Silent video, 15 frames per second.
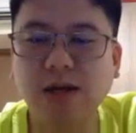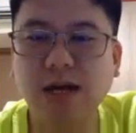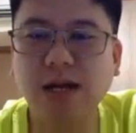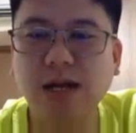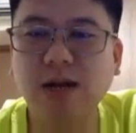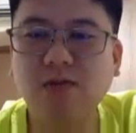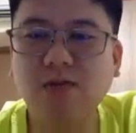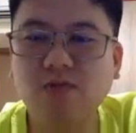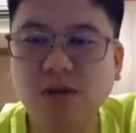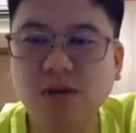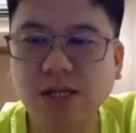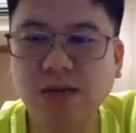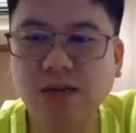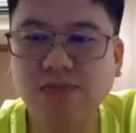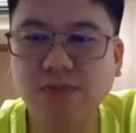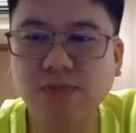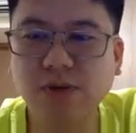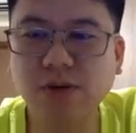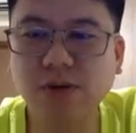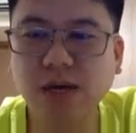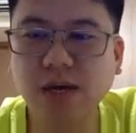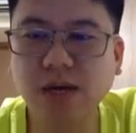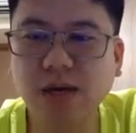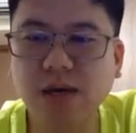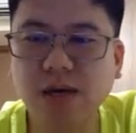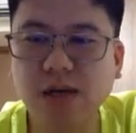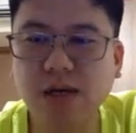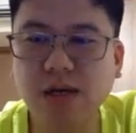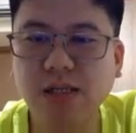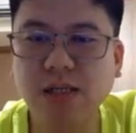Then the reason, okay,
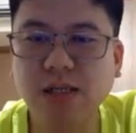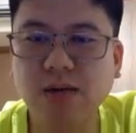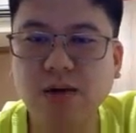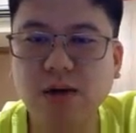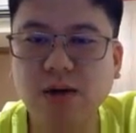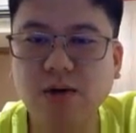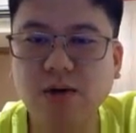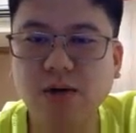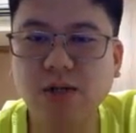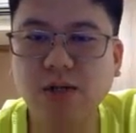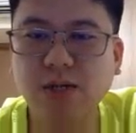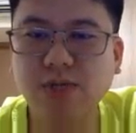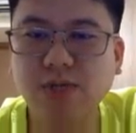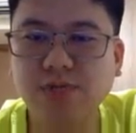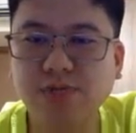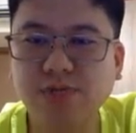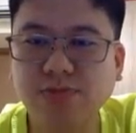next thing, look at the question.